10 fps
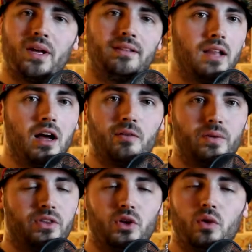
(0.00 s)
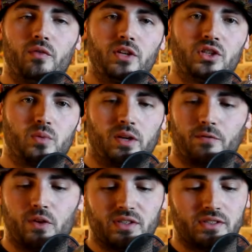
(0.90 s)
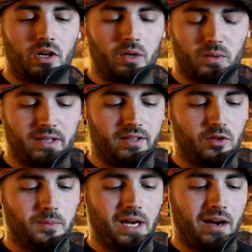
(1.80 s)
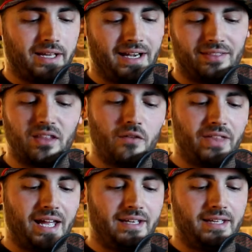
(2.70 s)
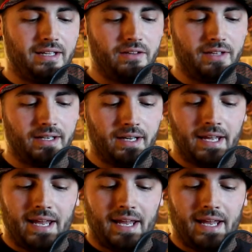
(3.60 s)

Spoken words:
in love with the New Avengers when it first started with the Illuminati, and I love the idea of it,